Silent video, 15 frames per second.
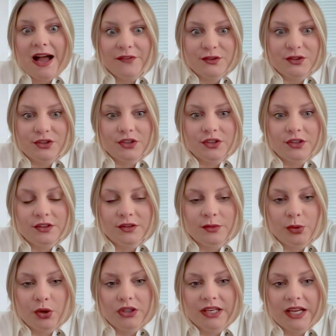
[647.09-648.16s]
after the
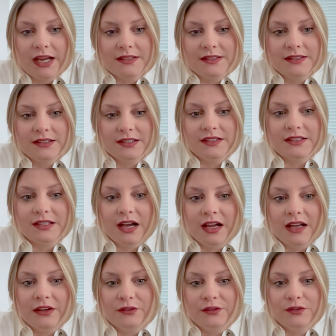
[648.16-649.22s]
broadcast is
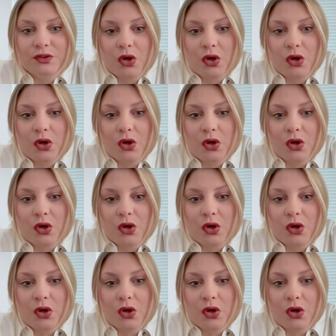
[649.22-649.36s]
live.